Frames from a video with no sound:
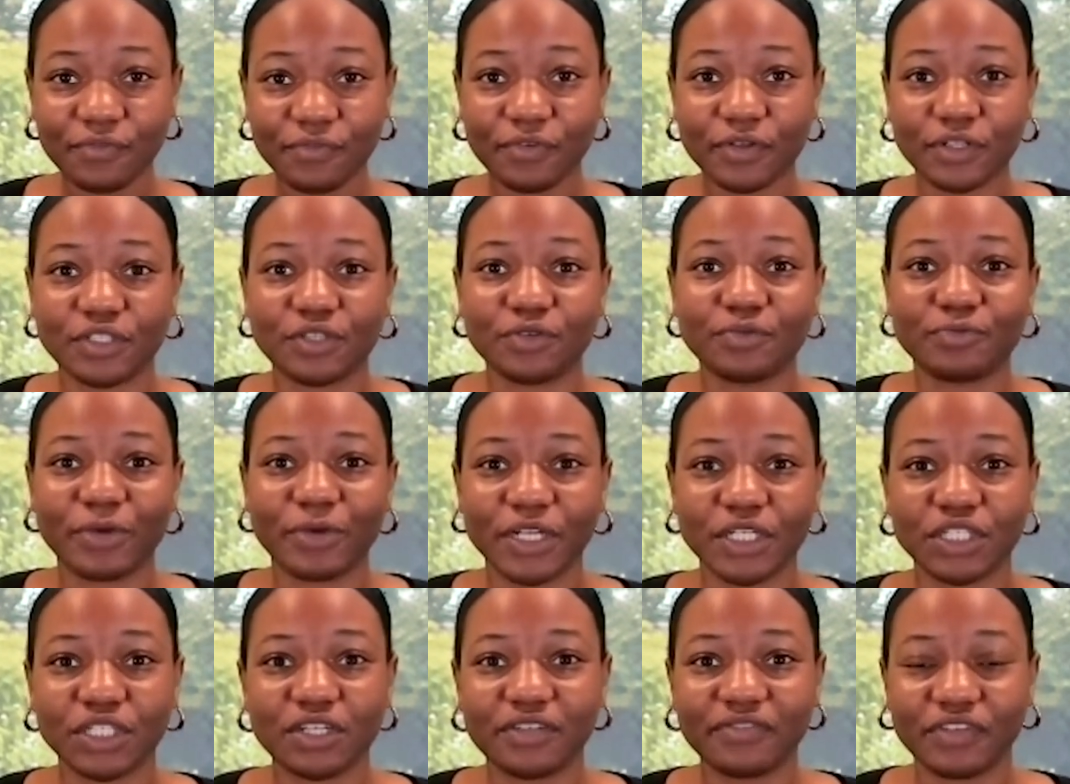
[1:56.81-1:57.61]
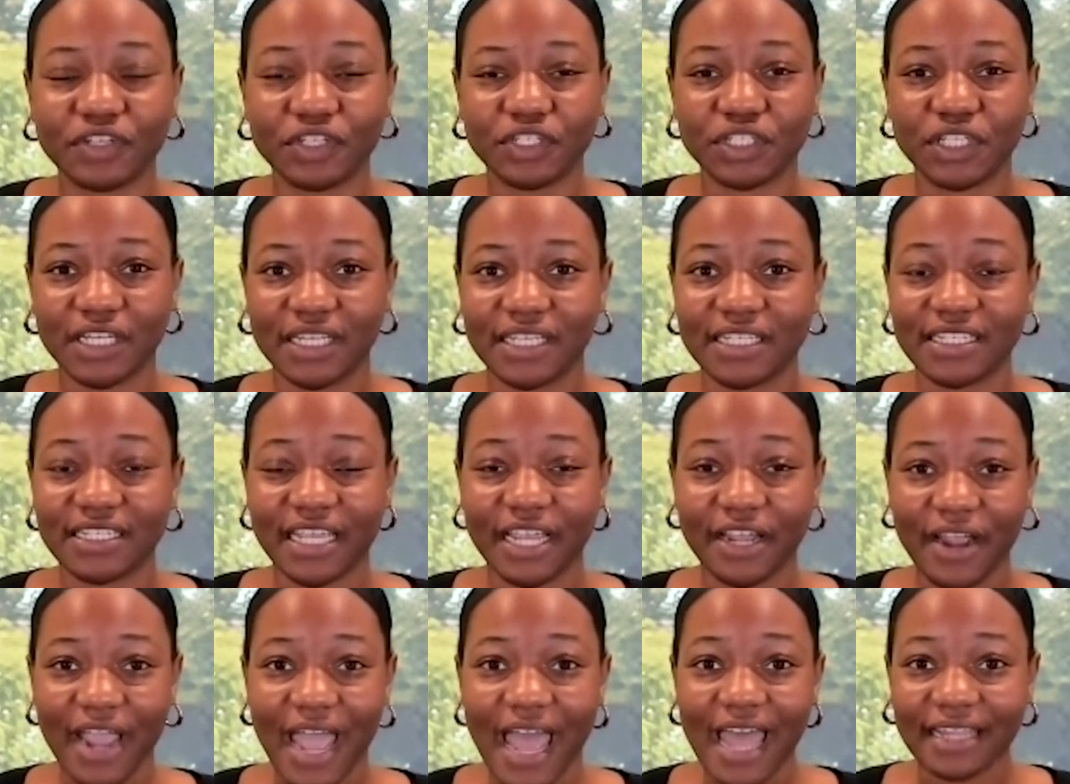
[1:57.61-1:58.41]
for duration of your studies
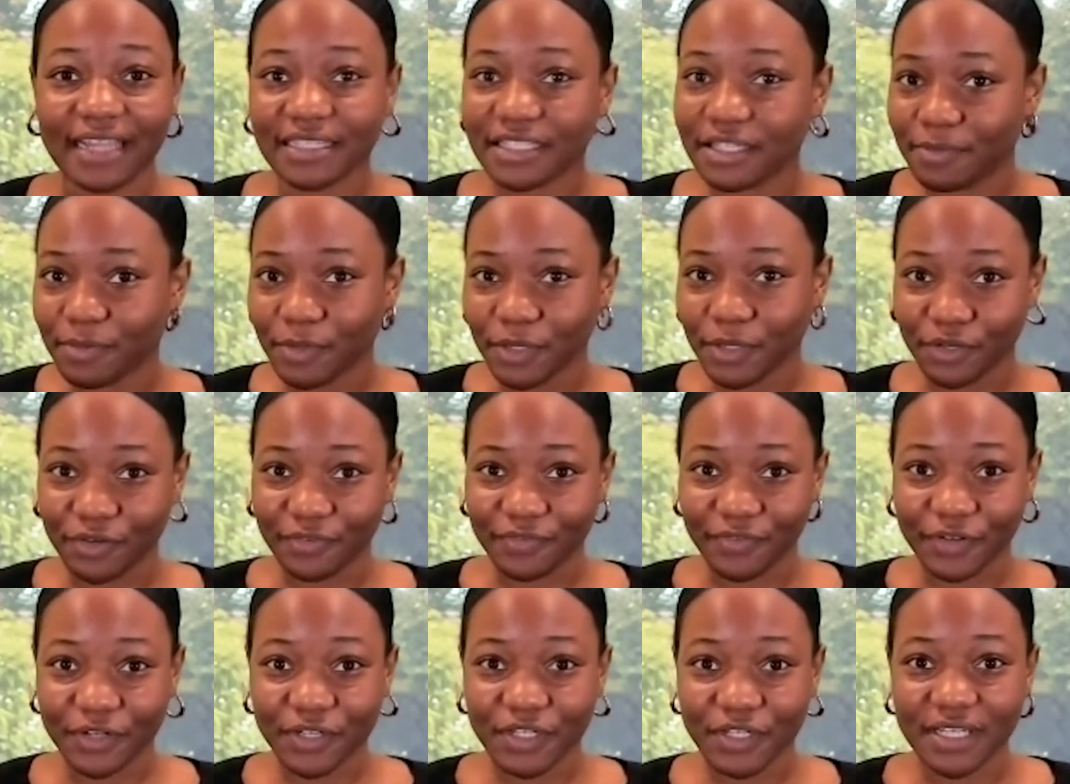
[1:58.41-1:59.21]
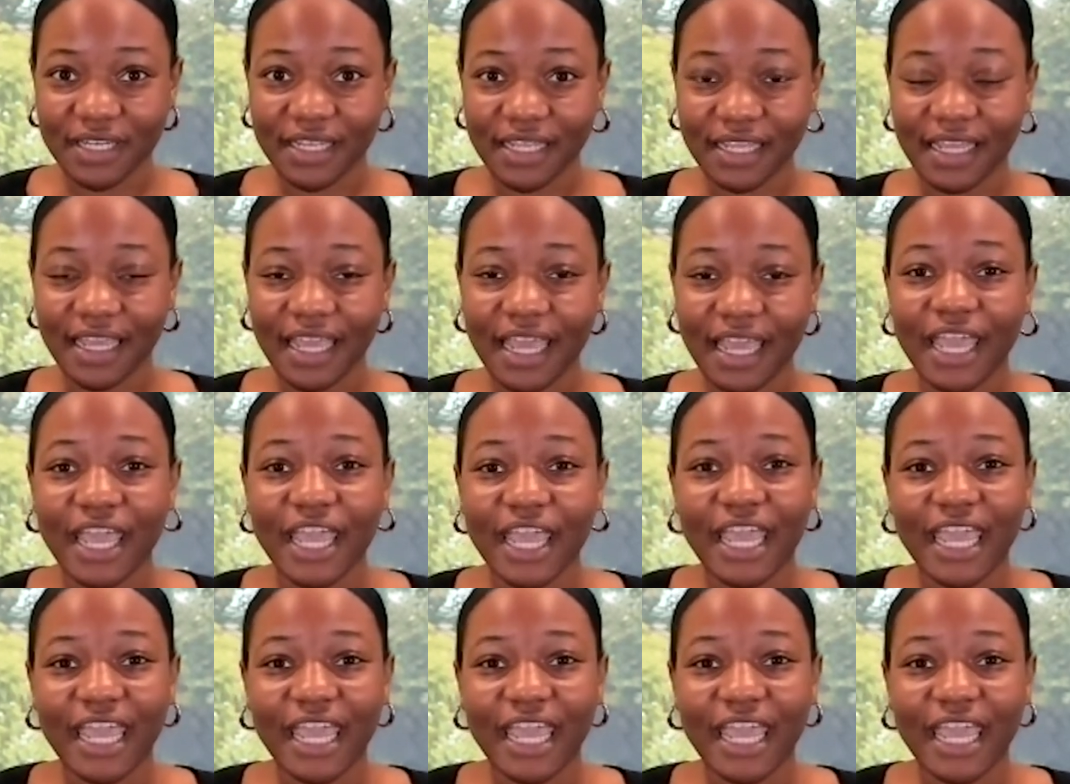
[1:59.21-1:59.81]
here at Tilburg University